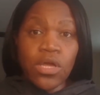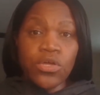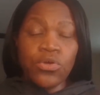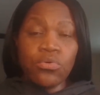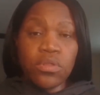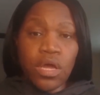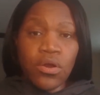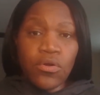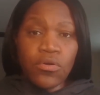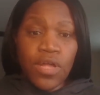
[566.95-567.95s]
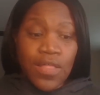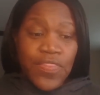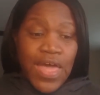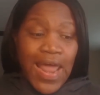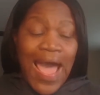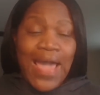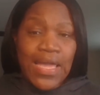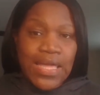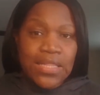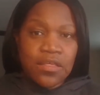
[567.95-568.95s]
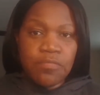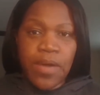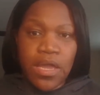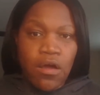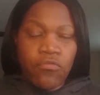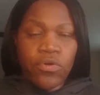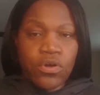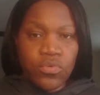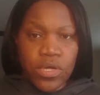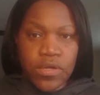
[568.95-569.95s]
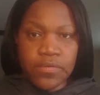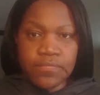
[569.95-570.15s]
you learn that I can get this paid off real quick.